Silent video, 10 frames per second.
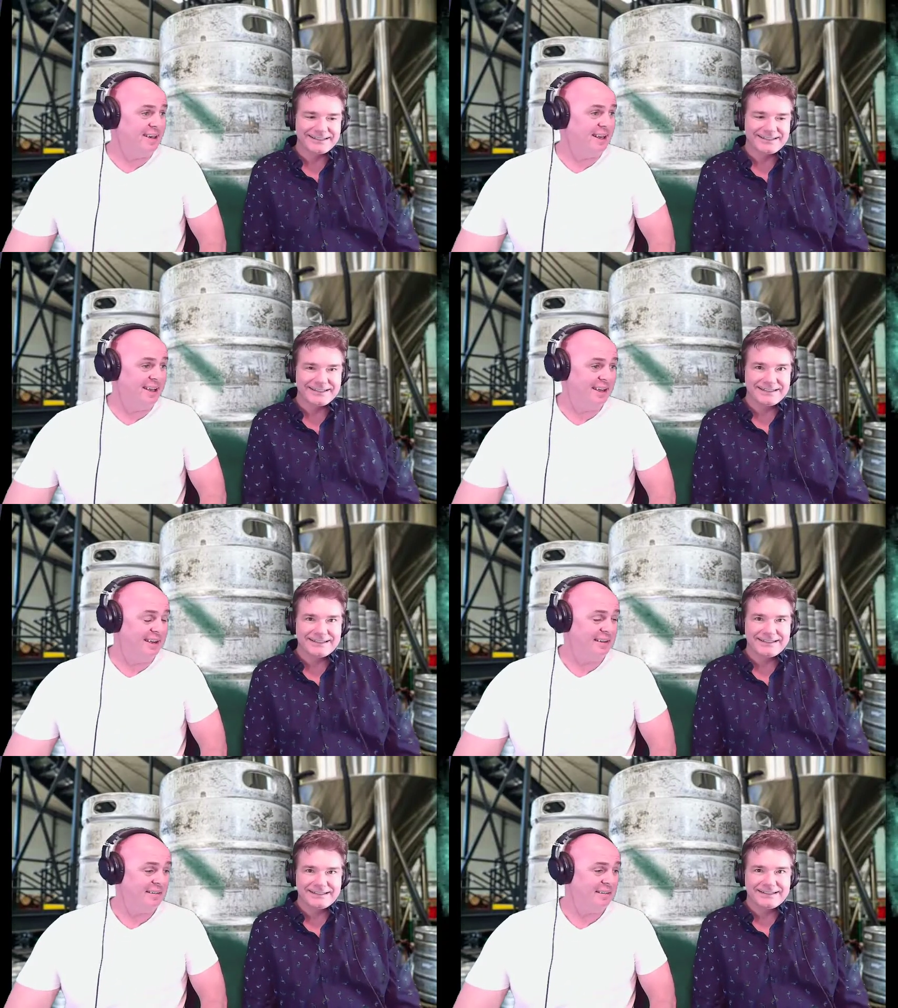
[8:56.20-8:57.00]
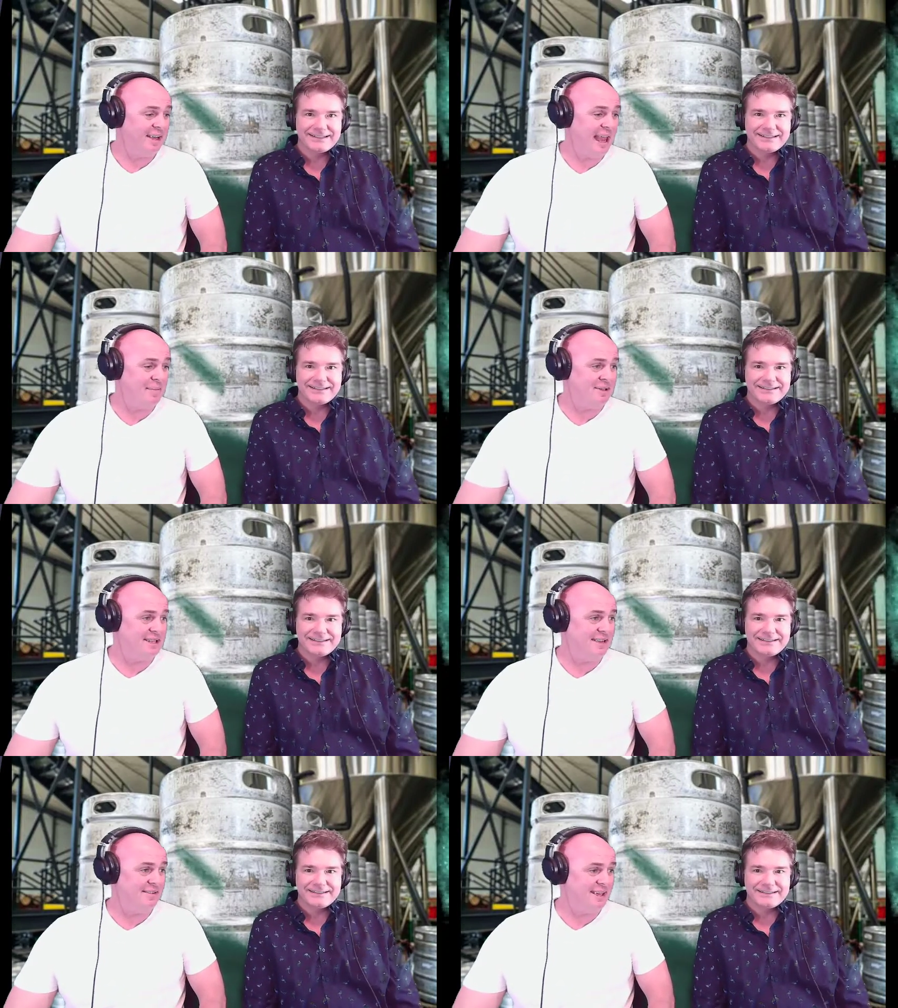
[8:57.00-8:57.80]
Speaker 1: uh, cable
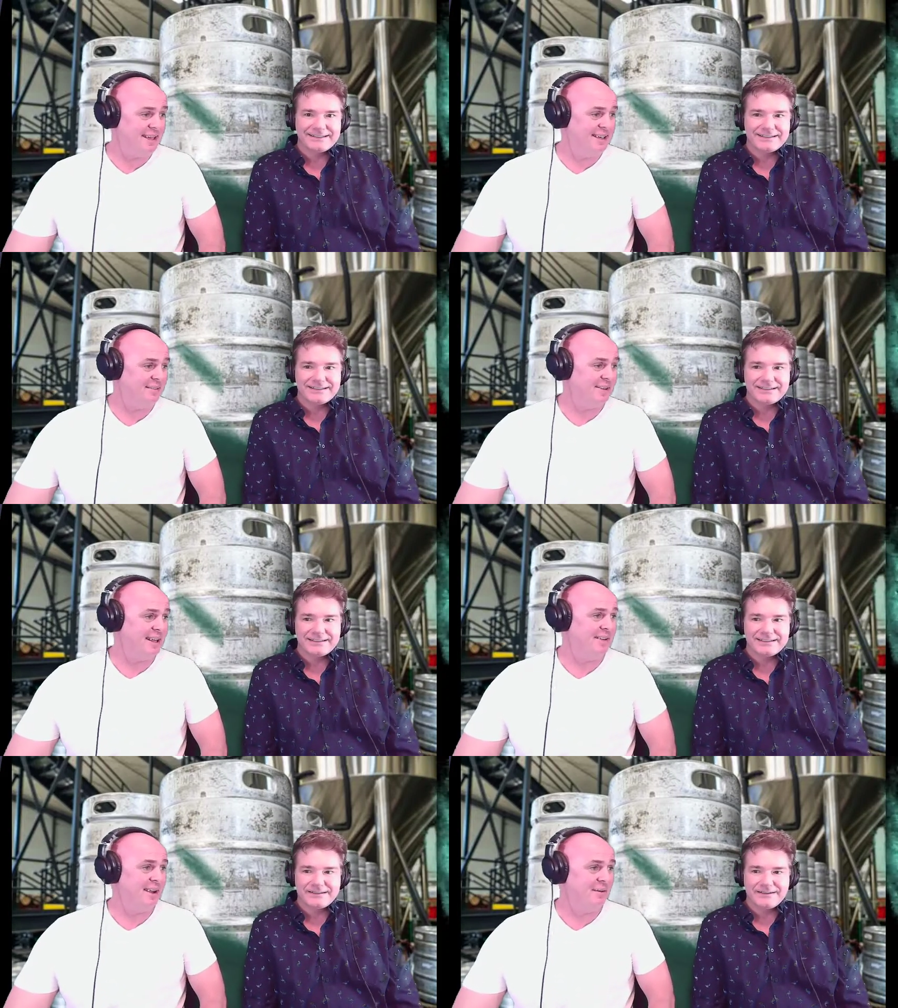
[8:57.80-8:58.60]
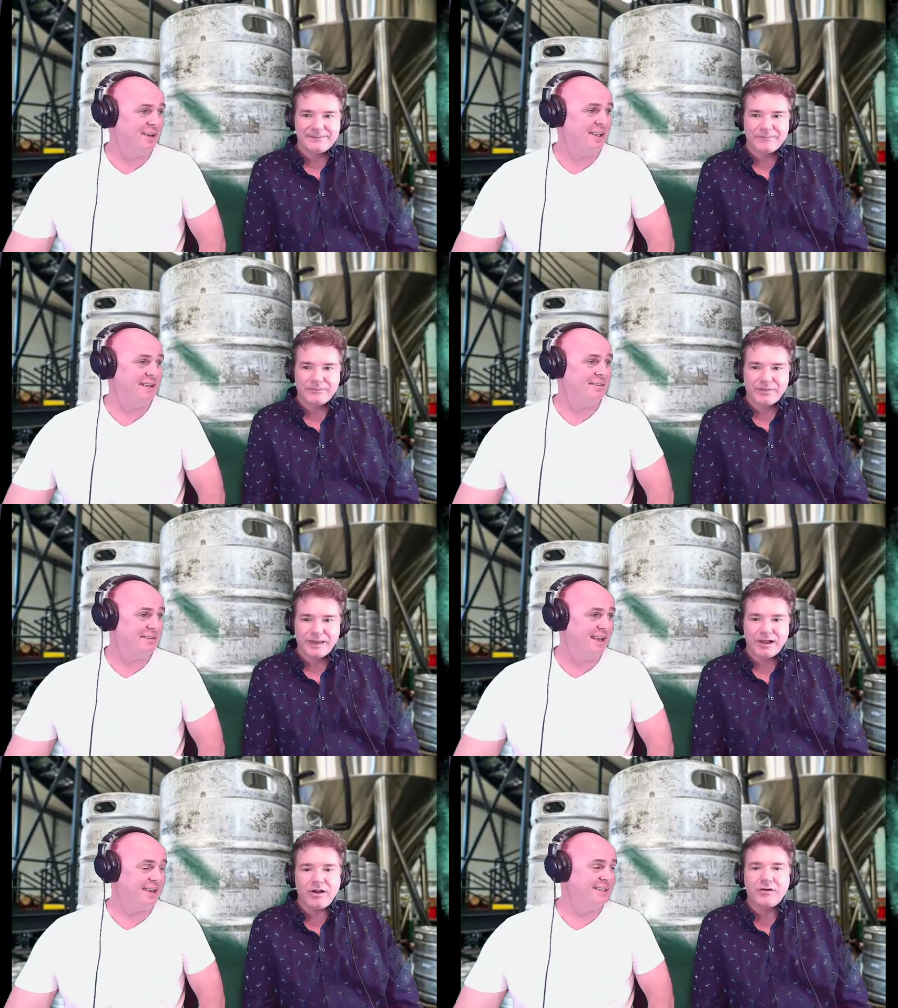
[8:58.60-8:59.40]
T V and everything like really
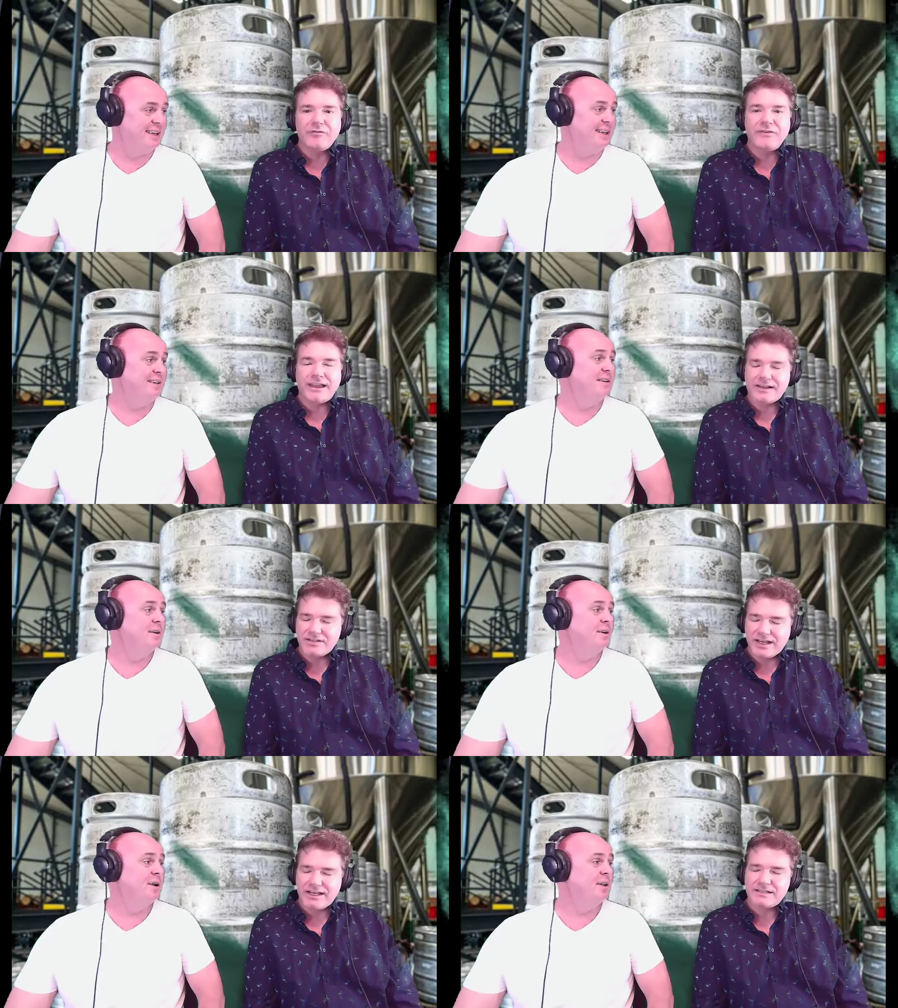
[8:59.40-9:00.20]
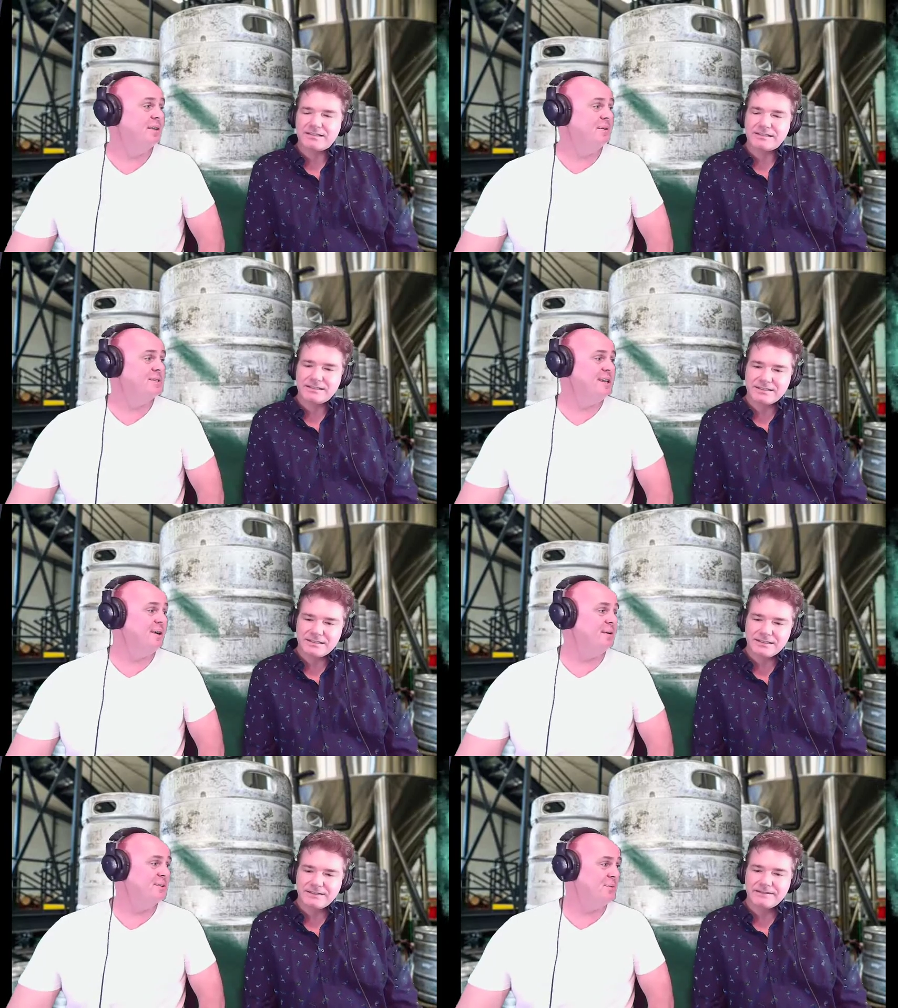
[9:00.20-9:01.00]
Speaker 2: kicked oh, in. Oh, V H S? There was
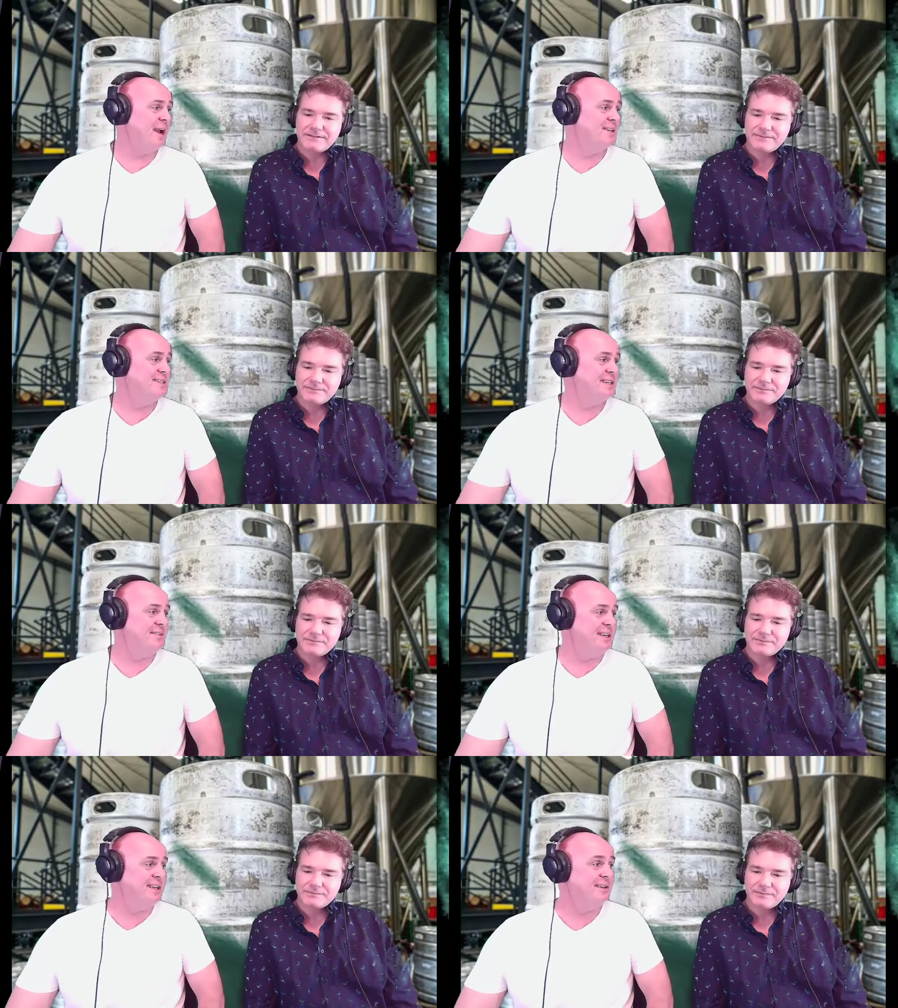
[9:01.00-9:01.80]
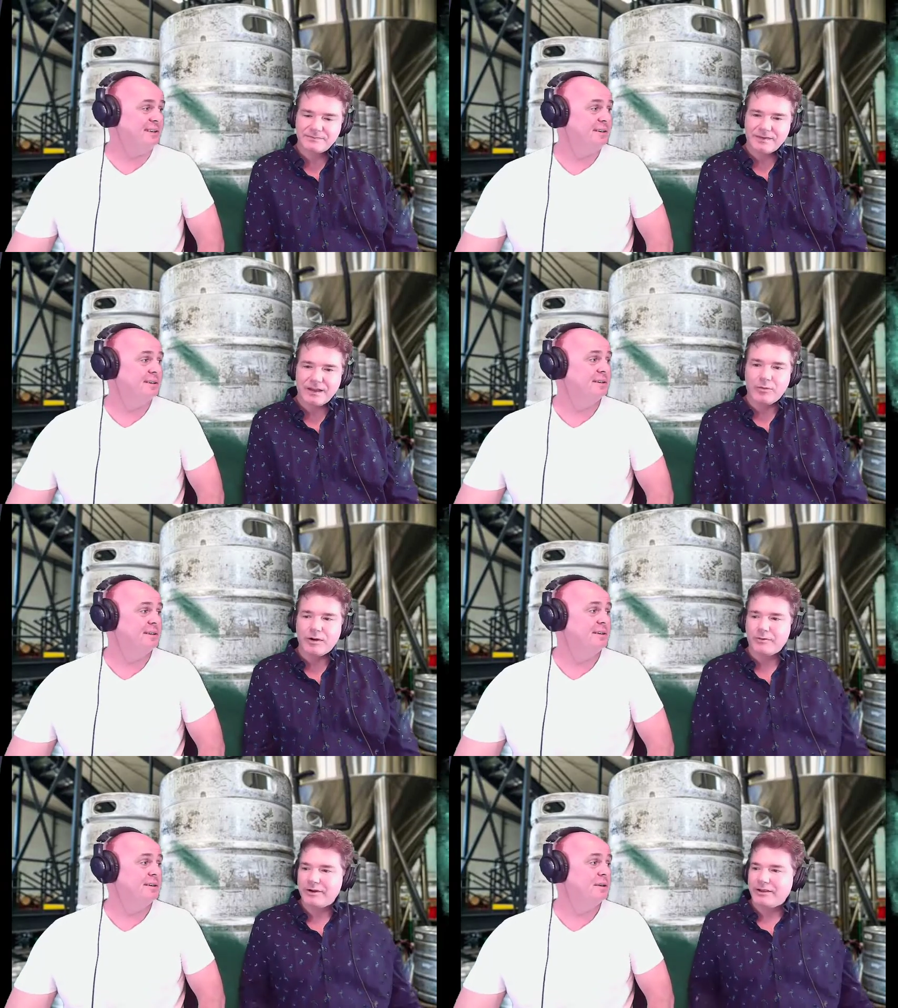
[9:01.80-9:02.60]
no direct T V. Oh,
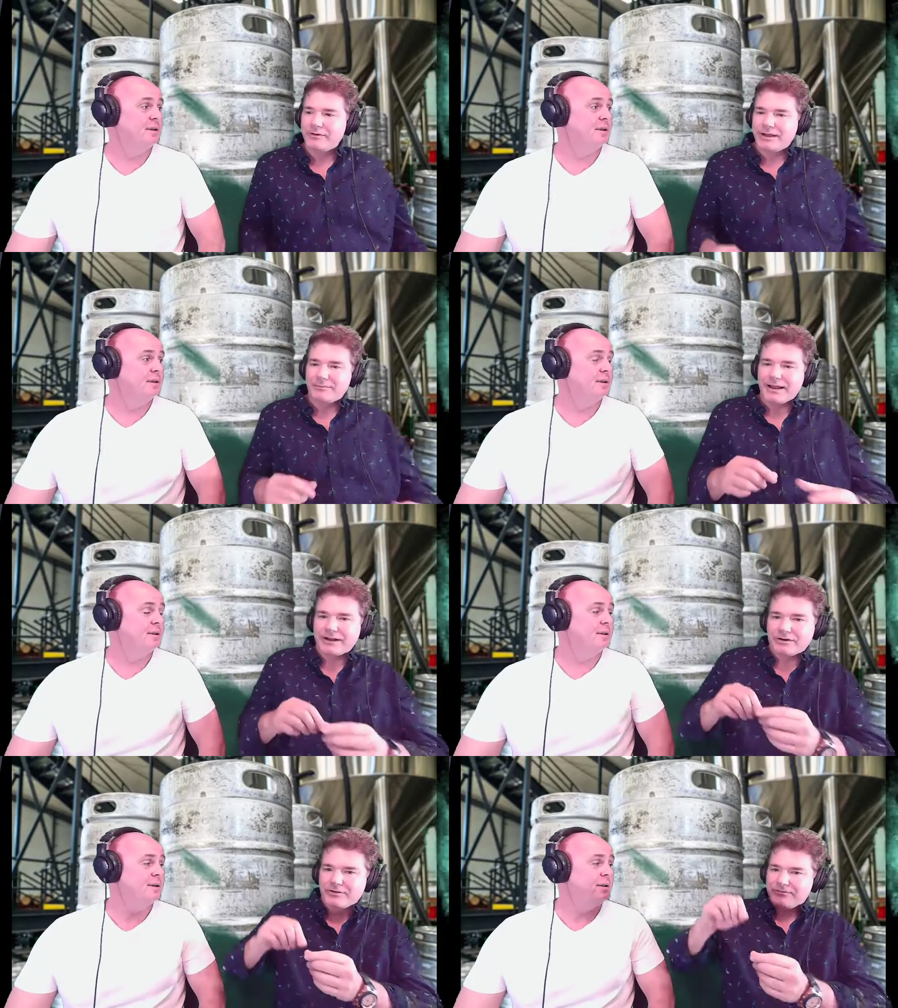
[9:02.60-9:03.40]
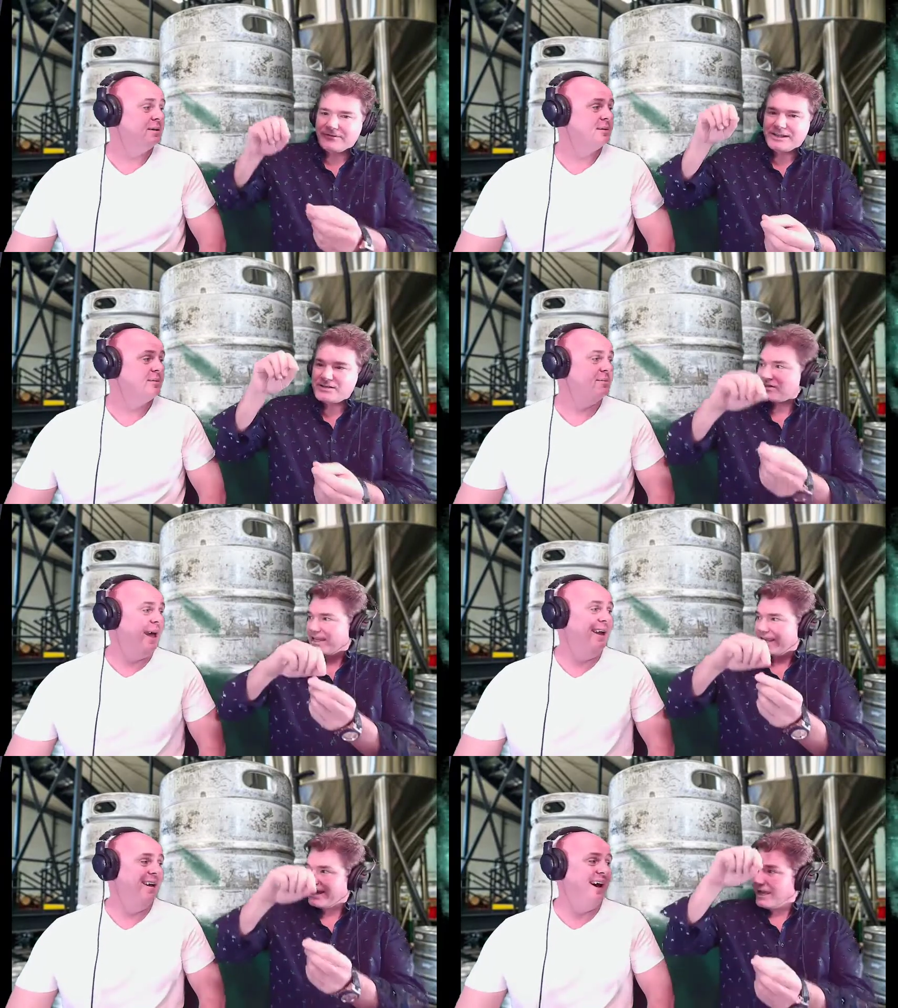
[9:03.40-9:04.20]
what were you on, Microfish? Like,